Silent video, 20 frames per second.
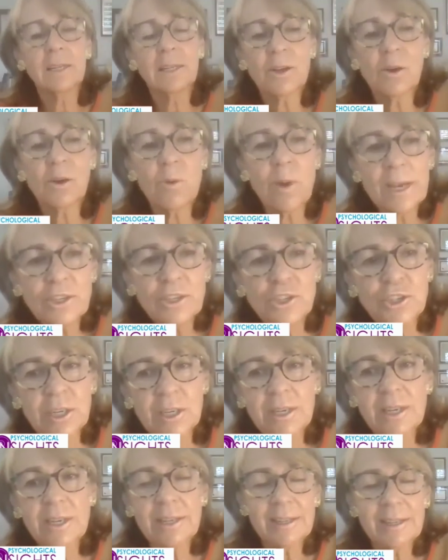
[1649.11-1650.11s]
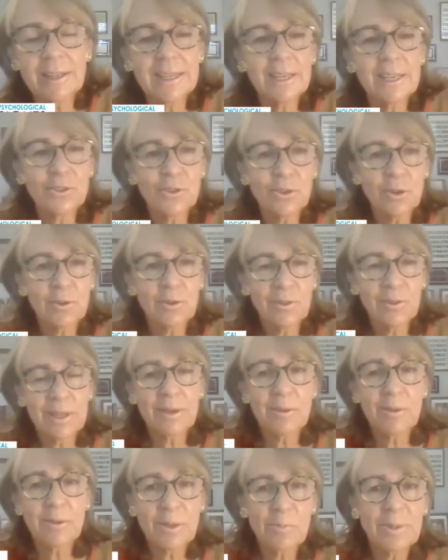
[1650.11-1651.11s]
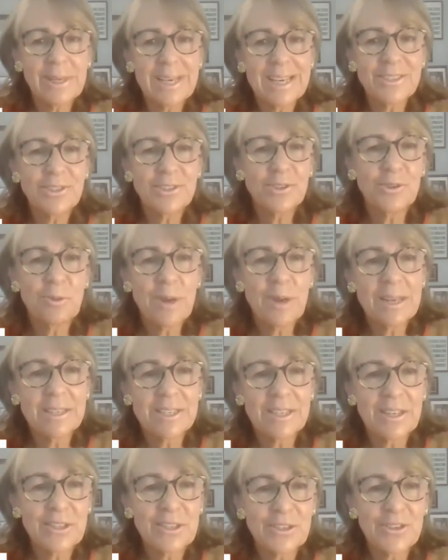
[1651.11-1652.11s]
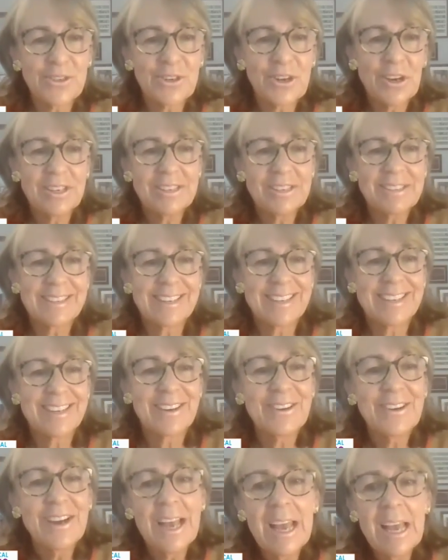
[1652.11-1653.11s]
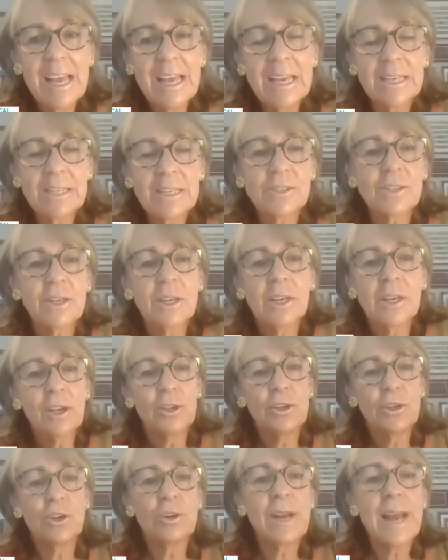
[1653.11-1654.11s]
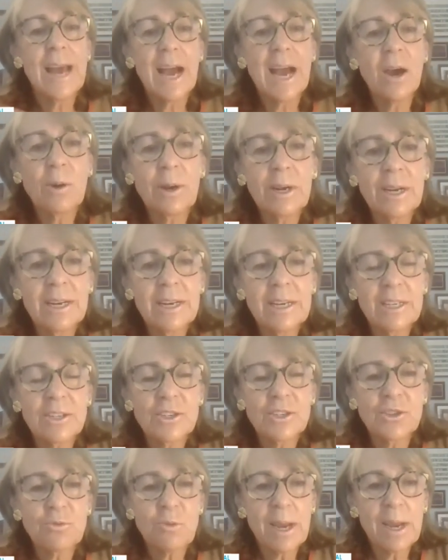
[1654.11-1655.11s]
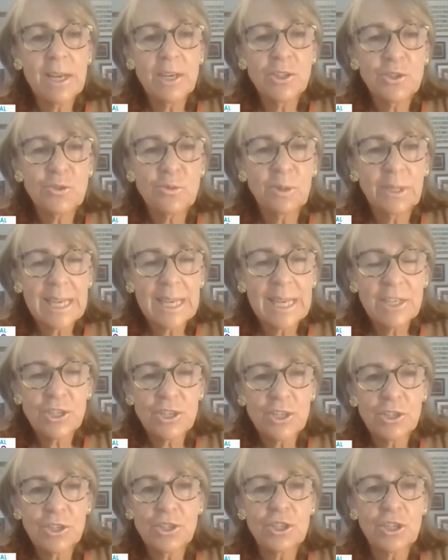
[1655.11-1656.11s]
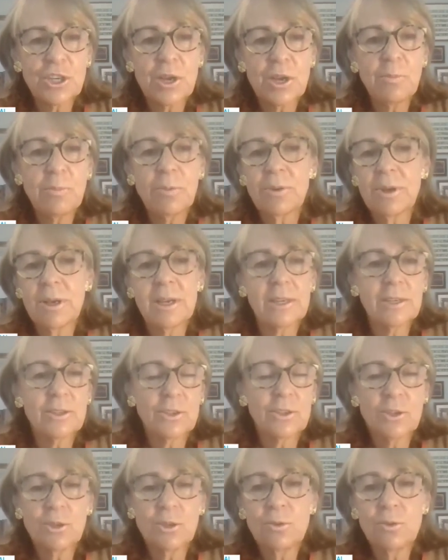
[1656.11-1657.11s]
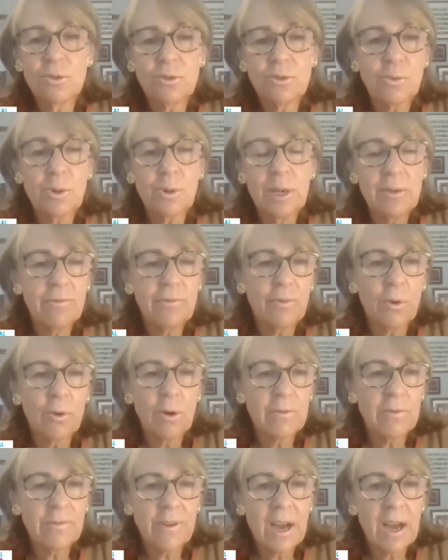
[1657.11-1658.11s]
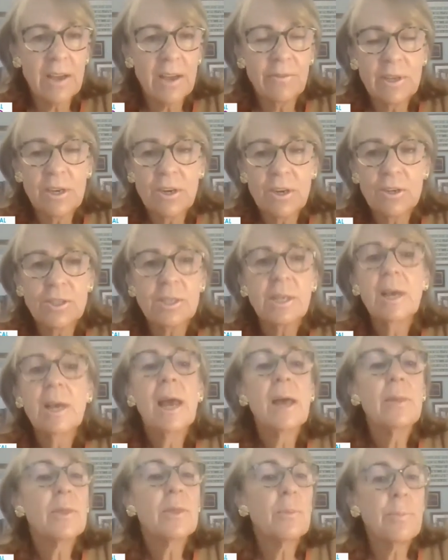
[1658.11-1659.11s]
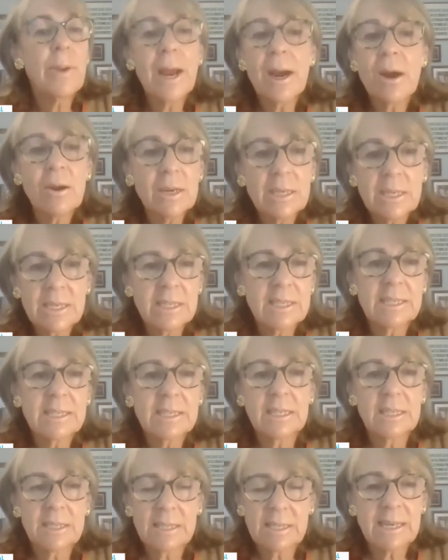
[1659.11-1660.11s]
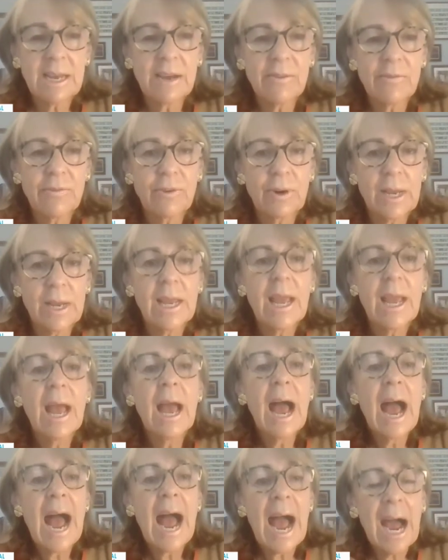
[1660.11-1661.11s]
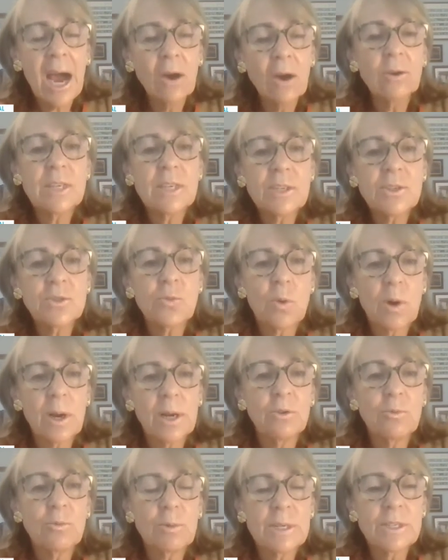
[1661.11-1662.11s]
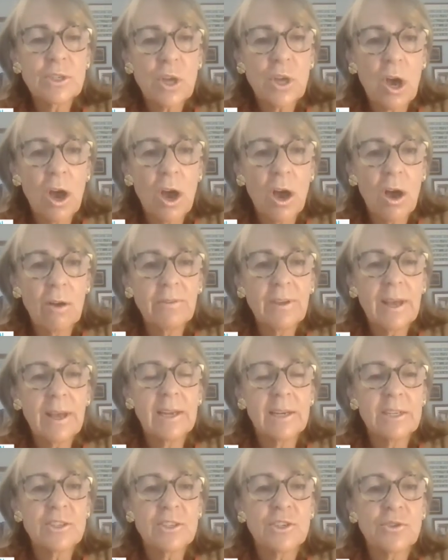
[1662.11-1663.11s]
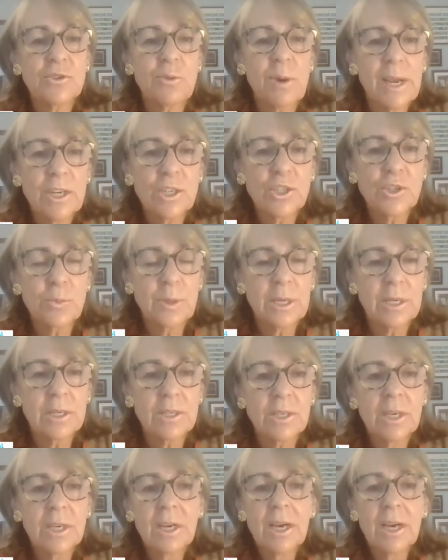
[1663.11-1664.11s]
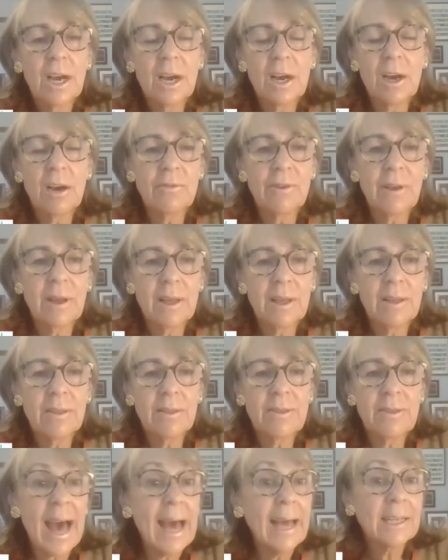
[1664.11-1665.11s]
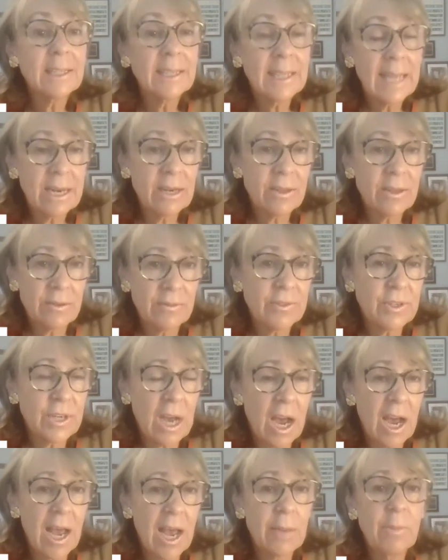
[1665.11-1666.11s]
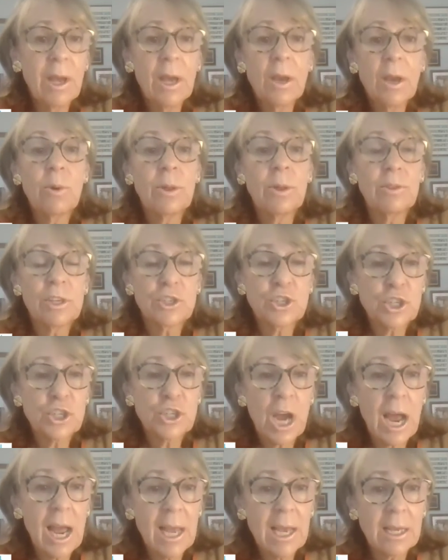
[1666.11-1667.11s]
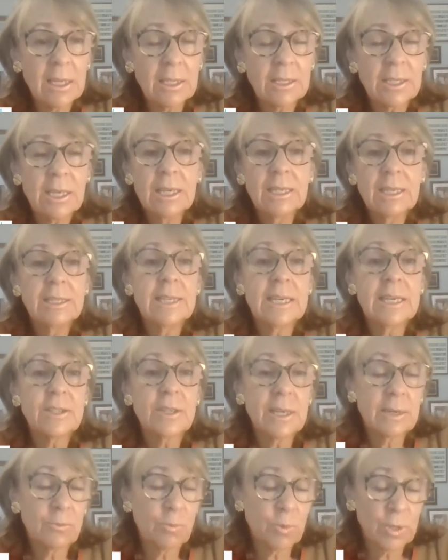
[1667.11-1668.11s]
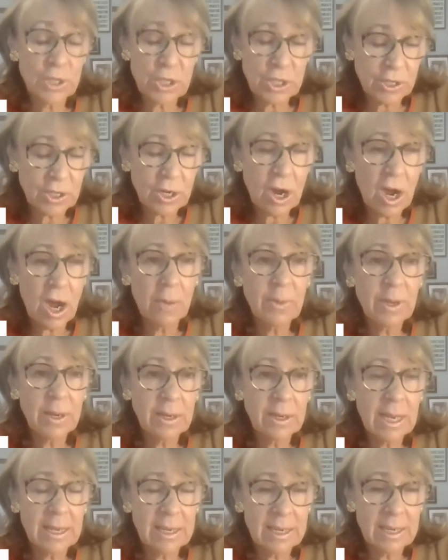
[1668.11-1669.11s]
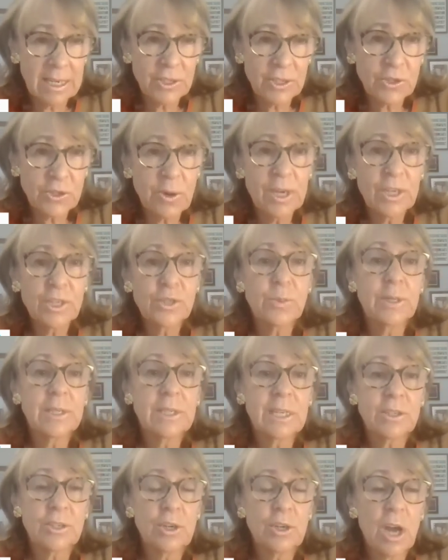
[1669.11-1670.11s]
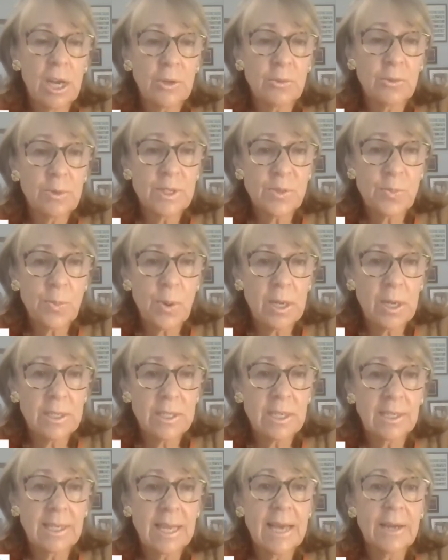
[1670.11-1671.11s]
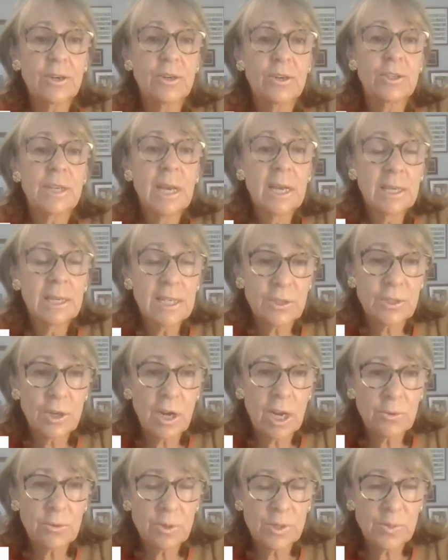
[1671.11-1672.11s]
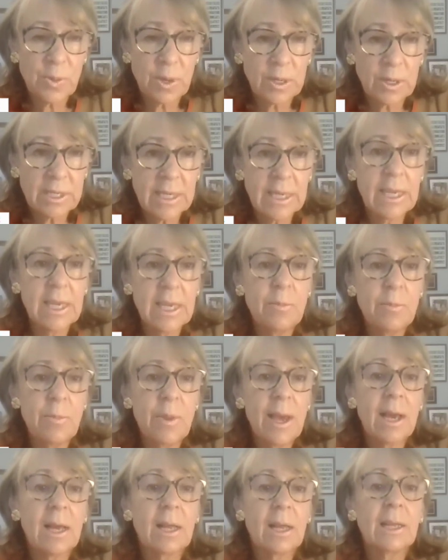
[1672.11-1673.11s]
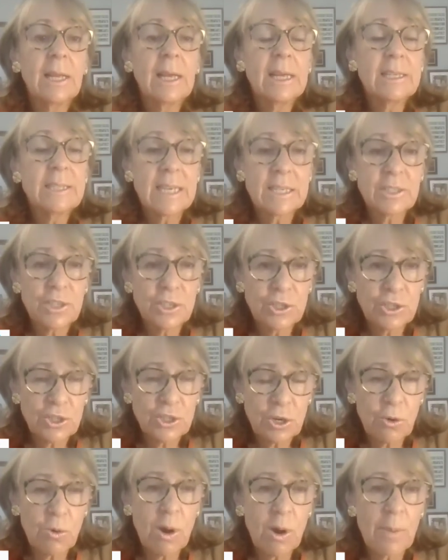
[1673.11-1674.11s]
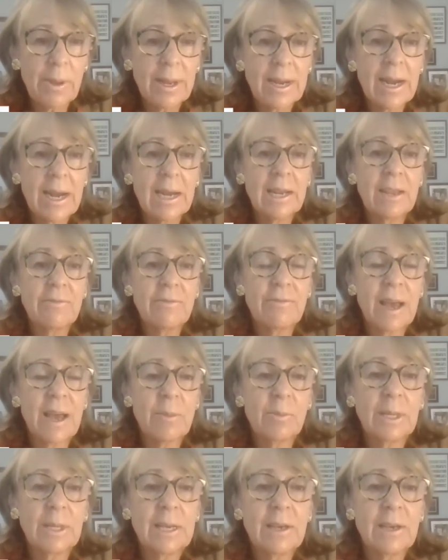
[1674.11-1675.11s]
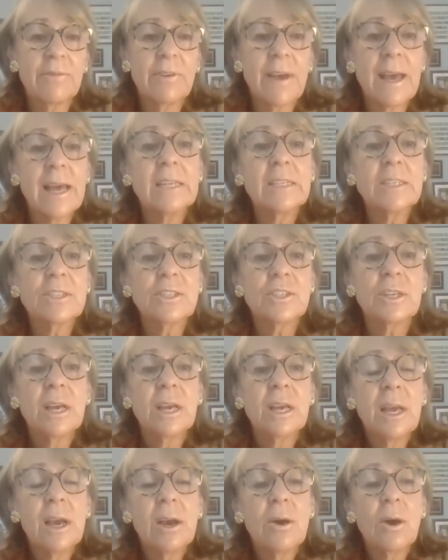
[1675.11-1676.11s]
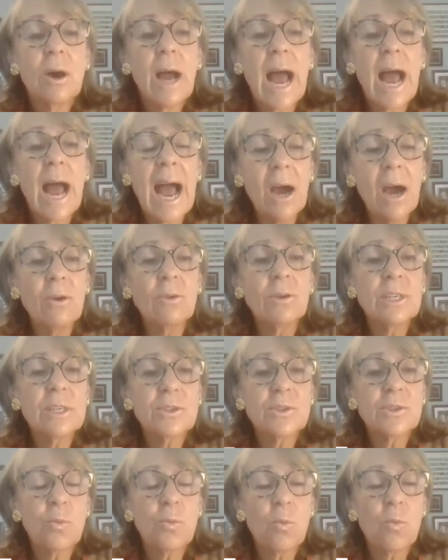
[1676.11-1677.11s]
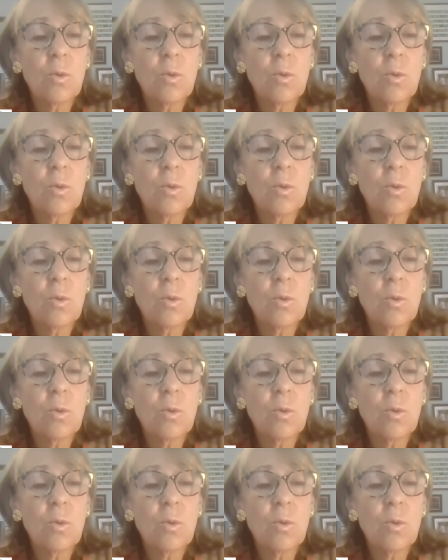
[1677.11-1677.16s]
question, the sort of the pièce de résistance here is, you're now in an estranged relationship, 2, 3, 4, 5 years. The parent is still suffering. How does one resolve an estrangement of that length of time when the child doesn't, which is common in estrangement, does not respond to letters, does not respond to email, doesn't show up at any family events? How does